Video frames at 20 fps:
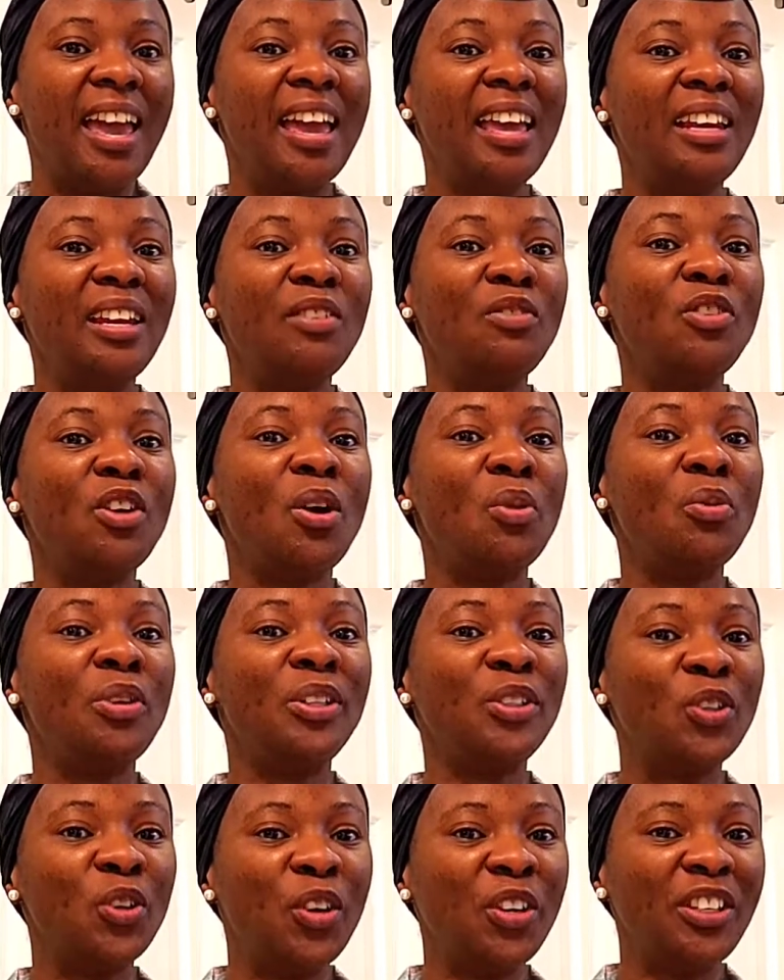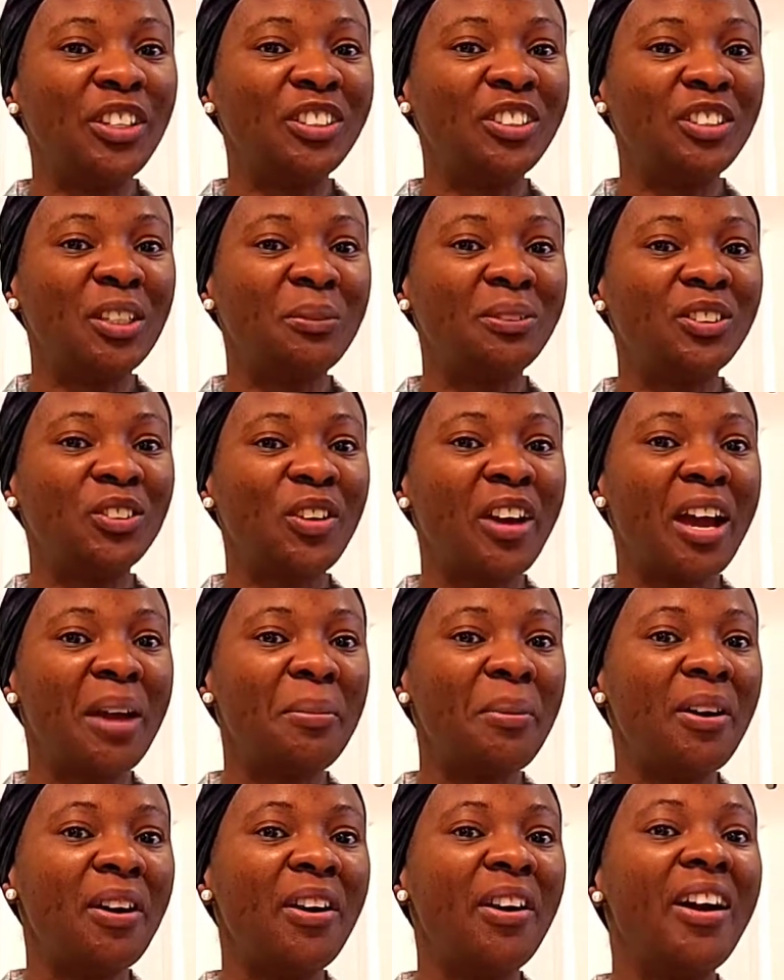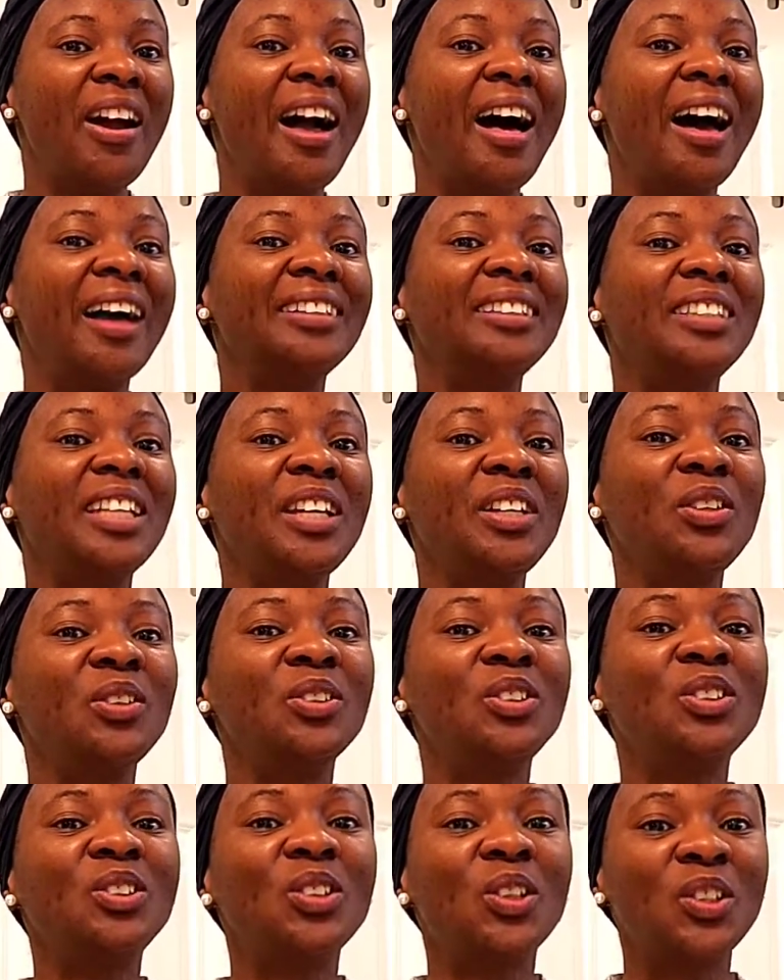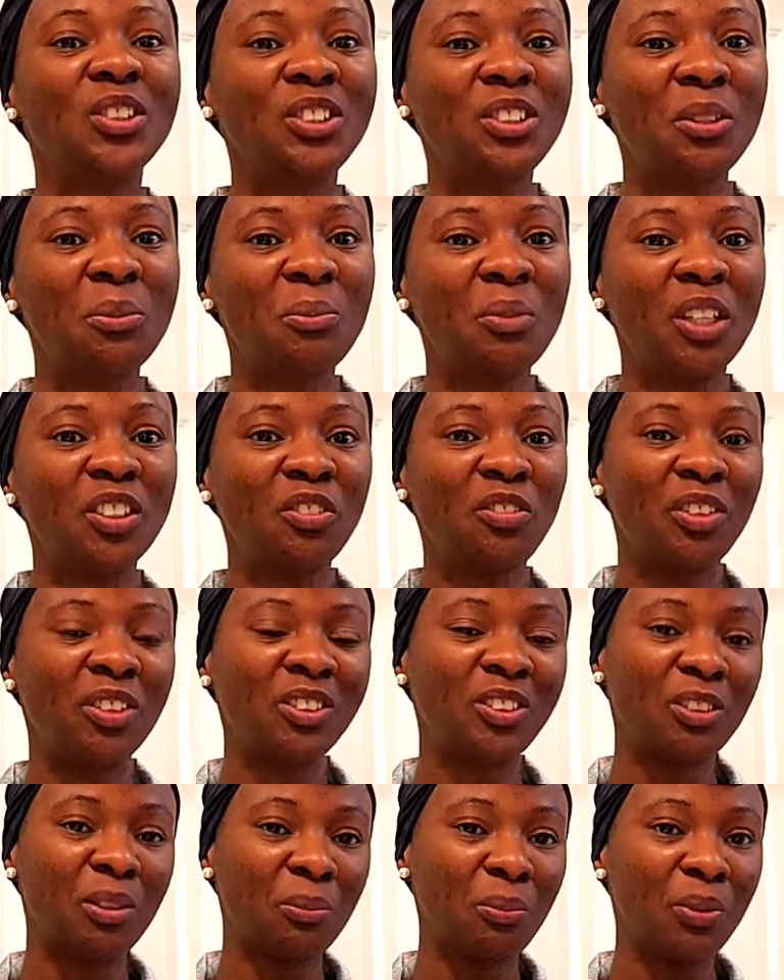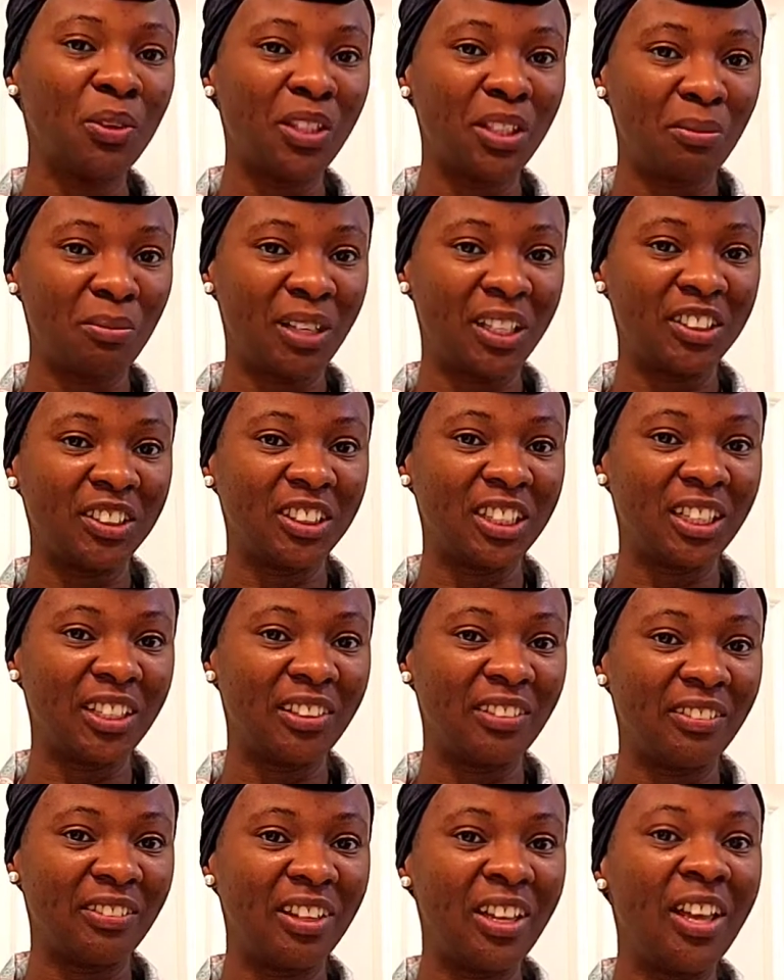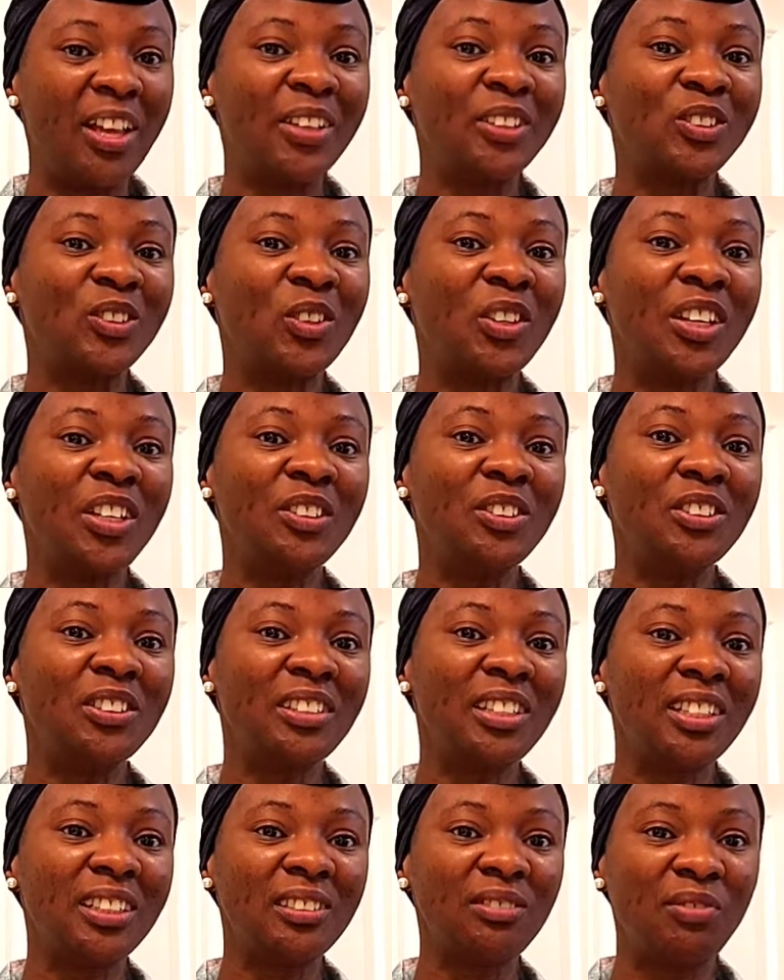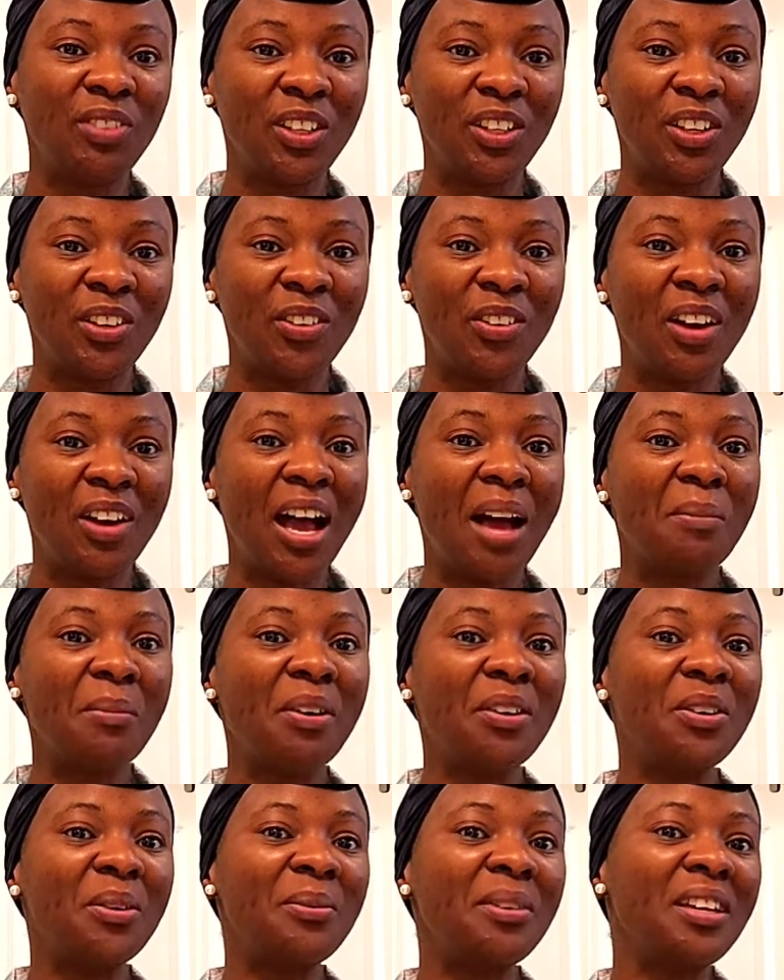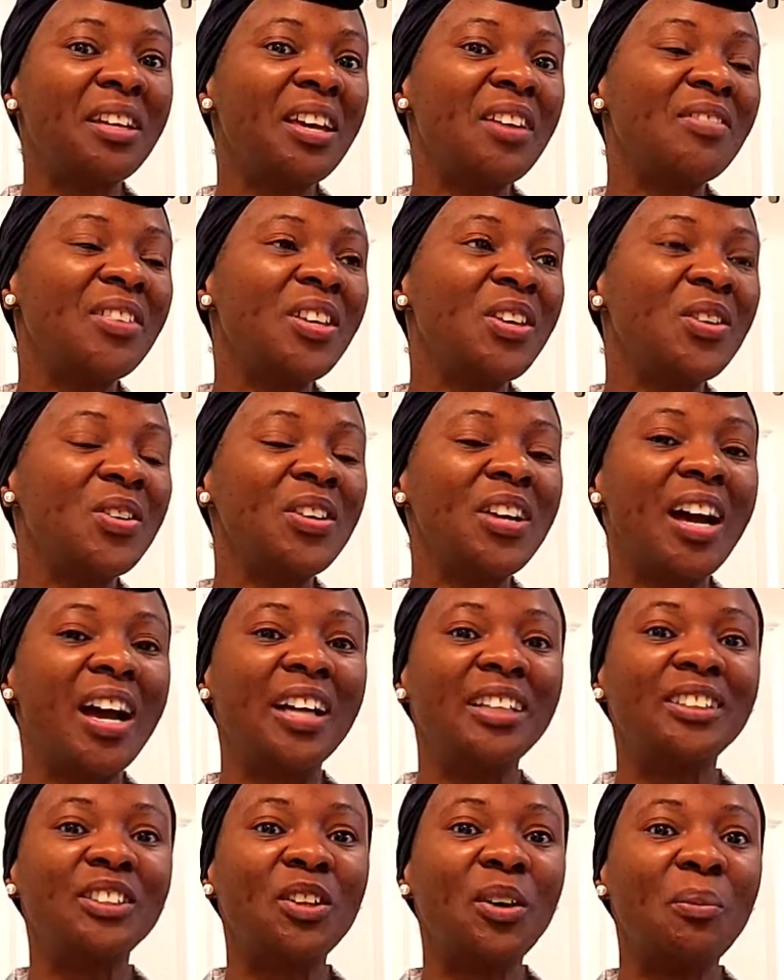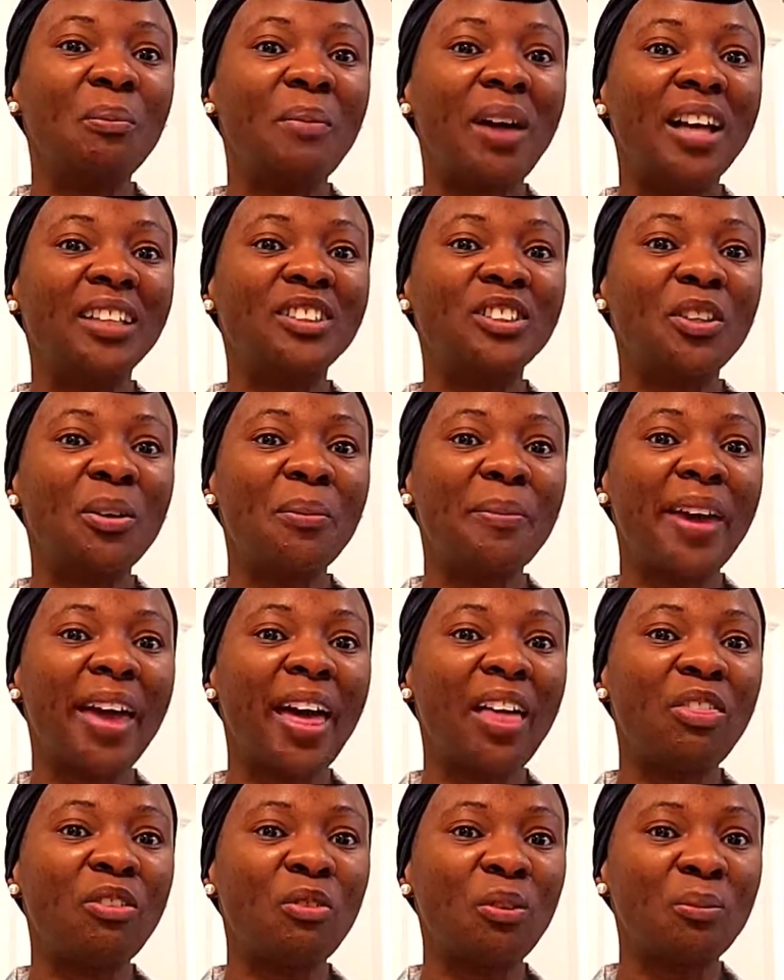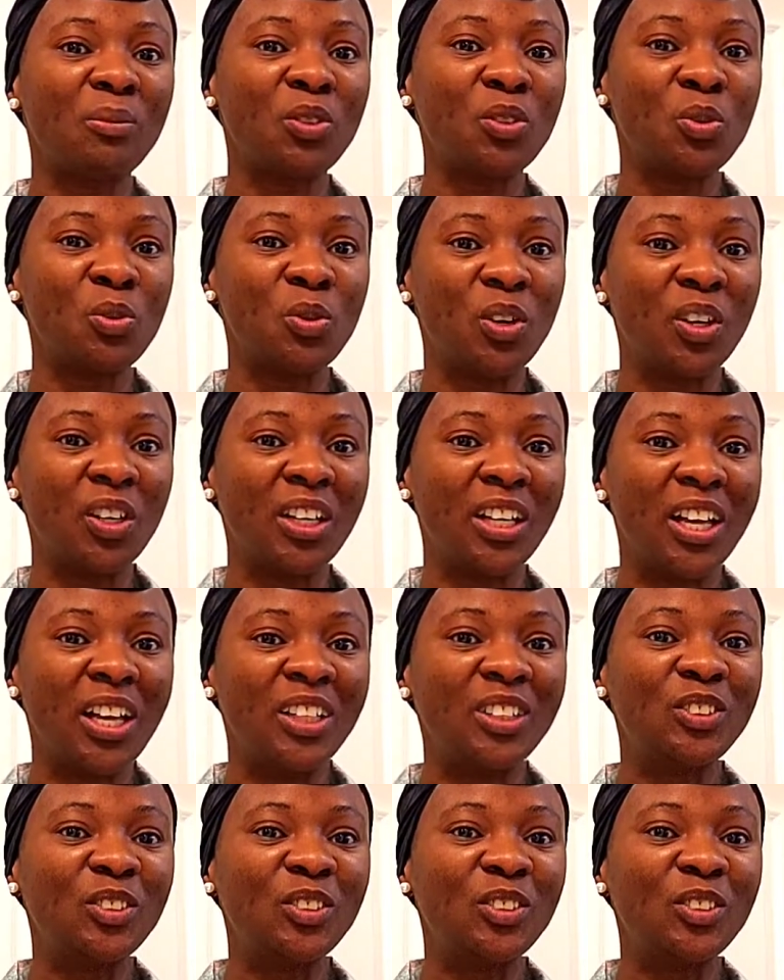And if you're a returning subscriber, I thank you so, so much for supporting my channel. So into this video, I'm going to be giving you guys a master bathroom tour.